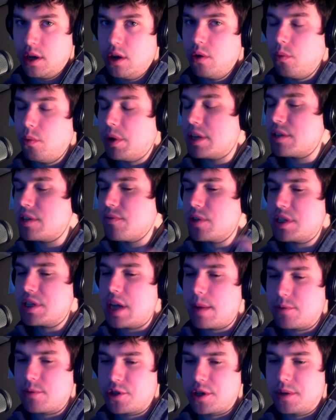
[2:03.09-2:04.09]
Wings of
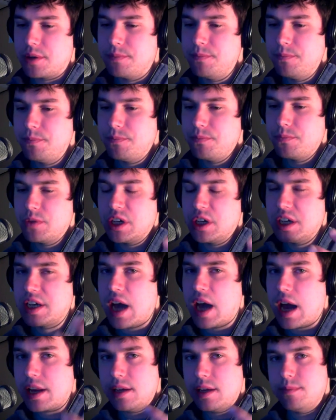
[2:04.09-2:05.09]
Redemption
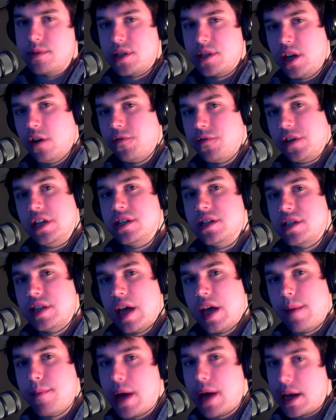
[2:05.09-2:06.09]
got himself into
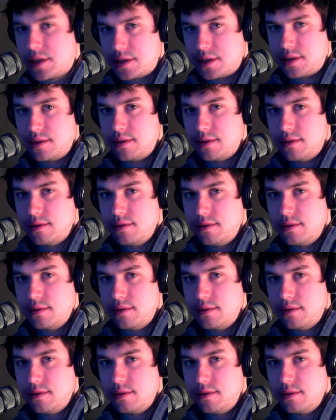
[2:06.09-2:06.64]
that mess.